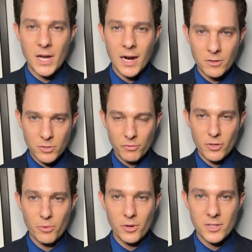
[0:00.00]
out of
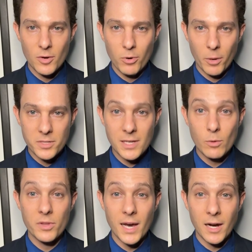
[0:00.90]
community of property
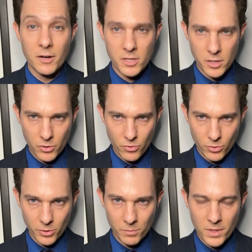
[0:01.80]
without
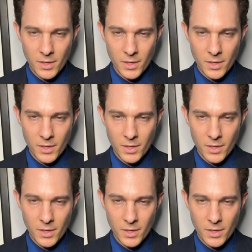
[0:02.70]
accrual.